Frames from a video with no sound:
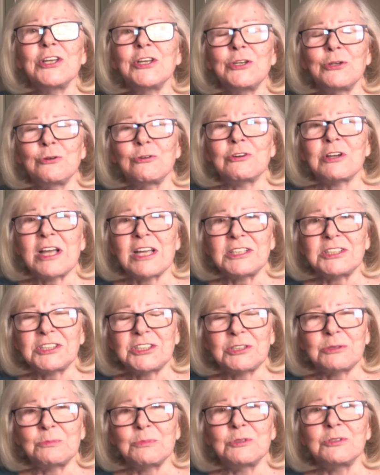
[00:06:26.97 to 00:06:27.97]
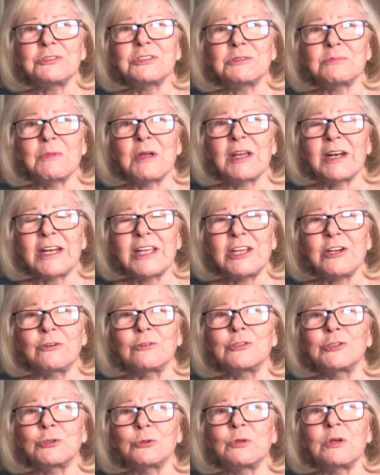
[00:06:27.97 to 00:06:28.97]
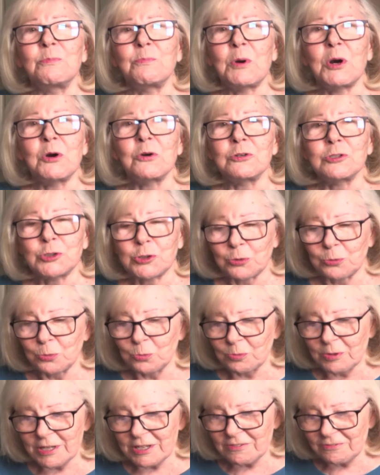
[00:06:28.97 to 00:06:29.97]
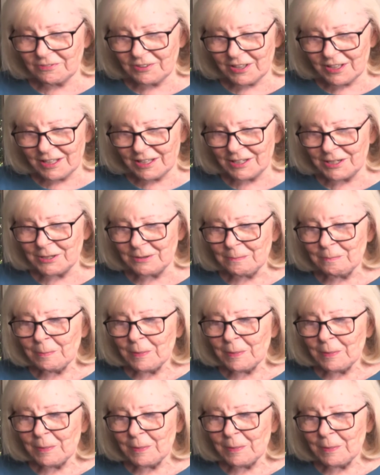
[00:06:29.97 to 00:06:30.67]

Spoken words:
your customers' money or do a partial refund.